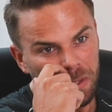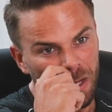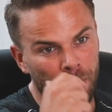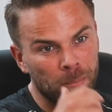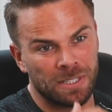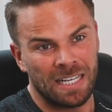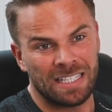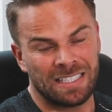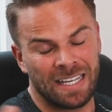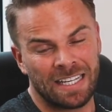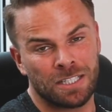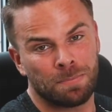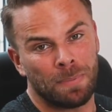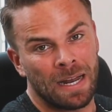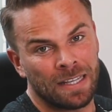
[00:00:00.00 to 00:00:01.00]
potentially
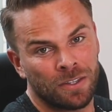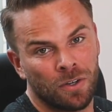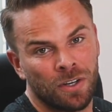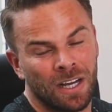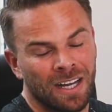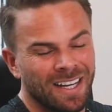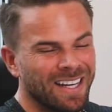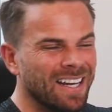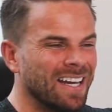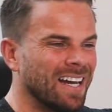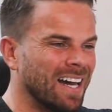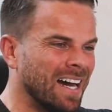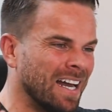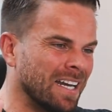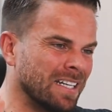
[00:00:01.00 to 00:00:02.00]
expand on it.
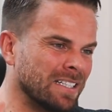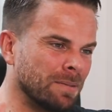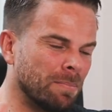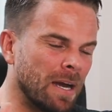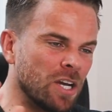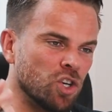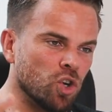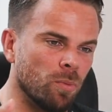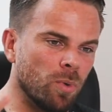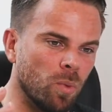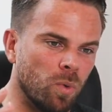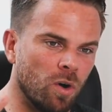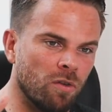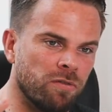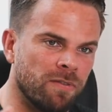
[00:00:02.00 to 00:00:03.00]
And my number
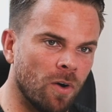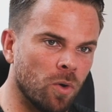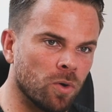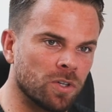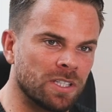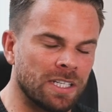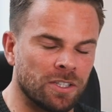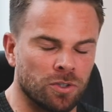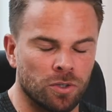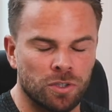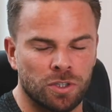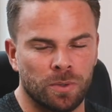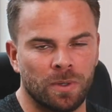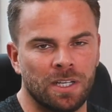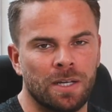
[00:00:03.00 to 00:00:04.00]
one focus is
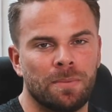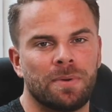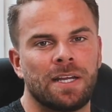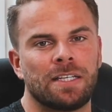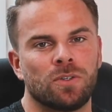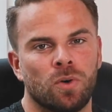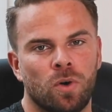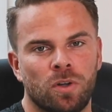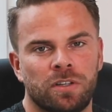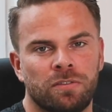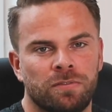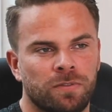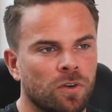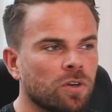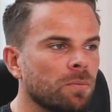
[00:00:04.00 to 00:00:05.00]
just to eliminate all the
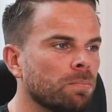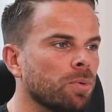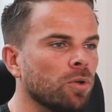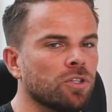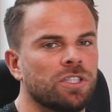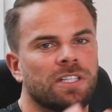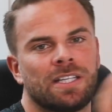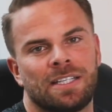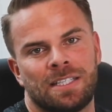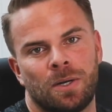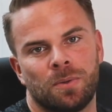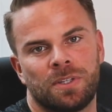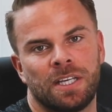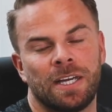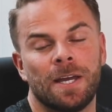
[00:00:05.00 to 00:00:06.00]
fucking bullshit that's
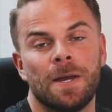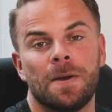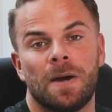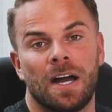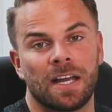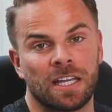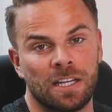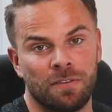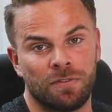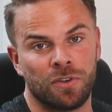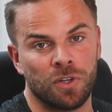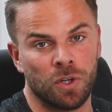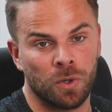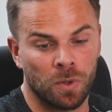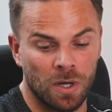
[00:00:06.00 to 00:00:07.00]
out there and give
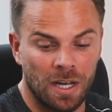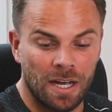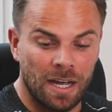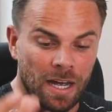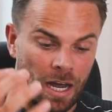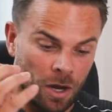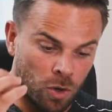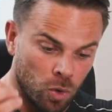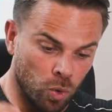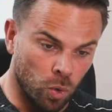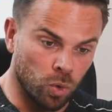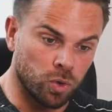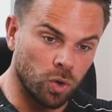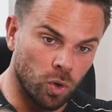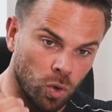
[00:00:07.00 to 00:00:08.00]
you a
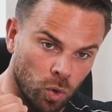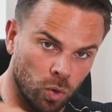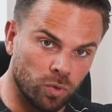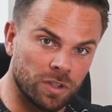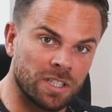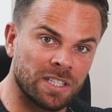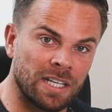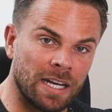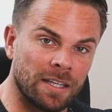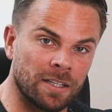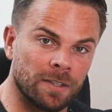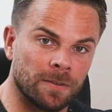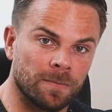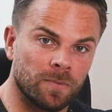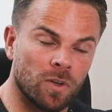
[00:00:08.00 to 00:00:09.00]
good
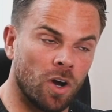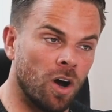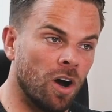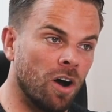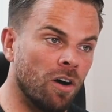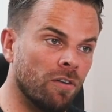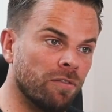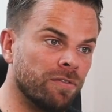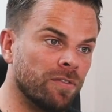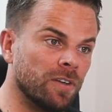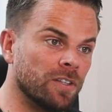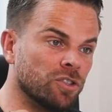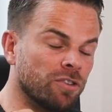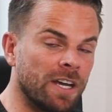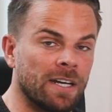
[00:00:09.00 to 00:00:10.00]
understanding of
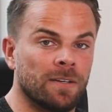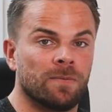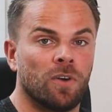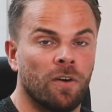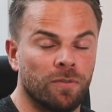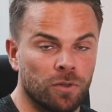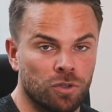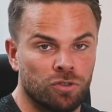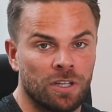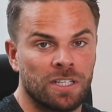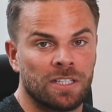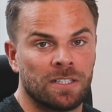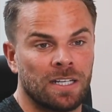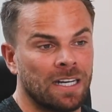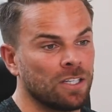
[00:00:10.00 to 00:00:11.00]
training, of
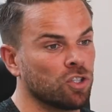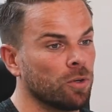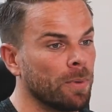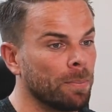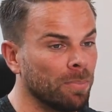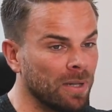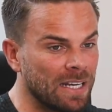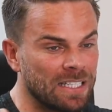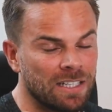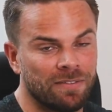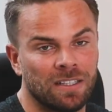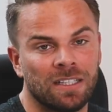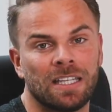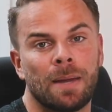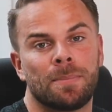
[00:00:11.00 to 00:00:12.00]
nutrition, and there's going to be plenty of
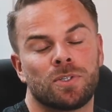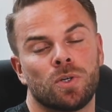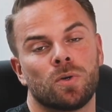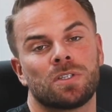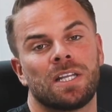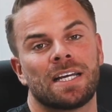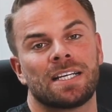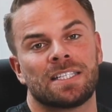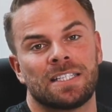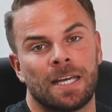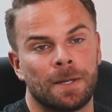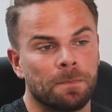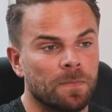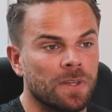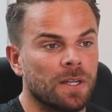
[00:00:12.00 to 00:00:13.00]
little episodes, like I
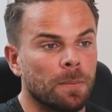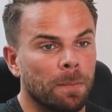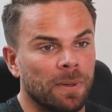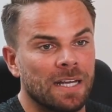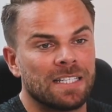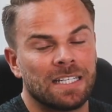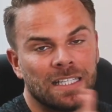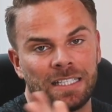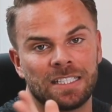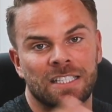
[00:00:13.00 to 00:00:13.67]
say, plenty of little